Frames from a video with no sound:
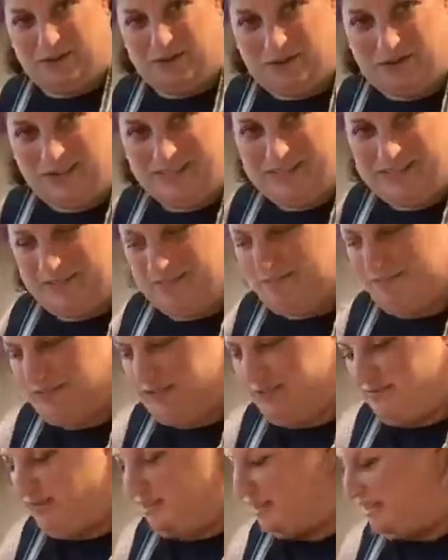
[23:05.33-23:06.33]
who gets to
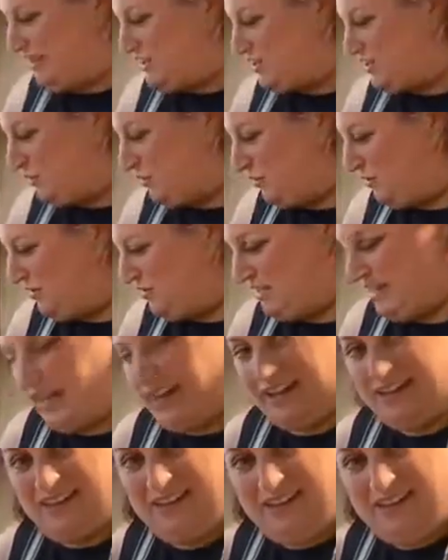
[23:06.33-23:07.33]
give the Yiddish word of the
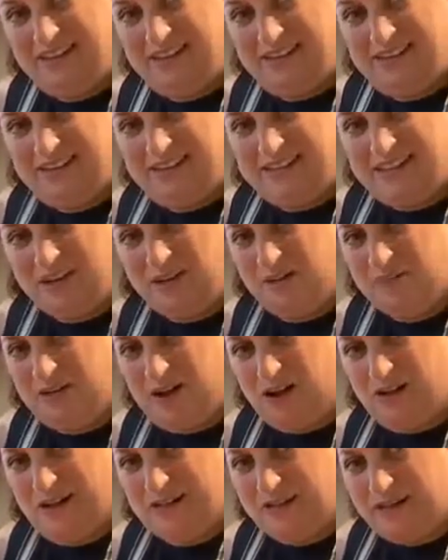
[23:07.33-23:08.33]
day. So
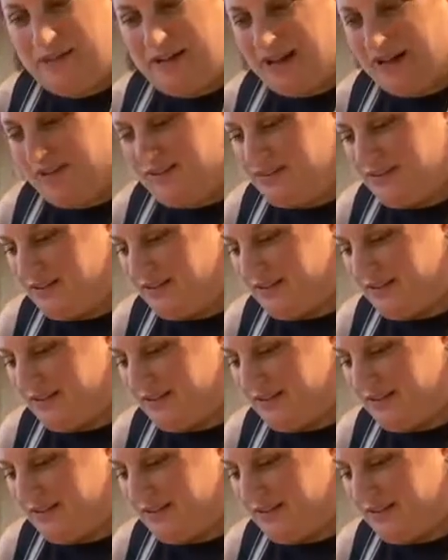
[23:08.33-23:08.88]
calling them now.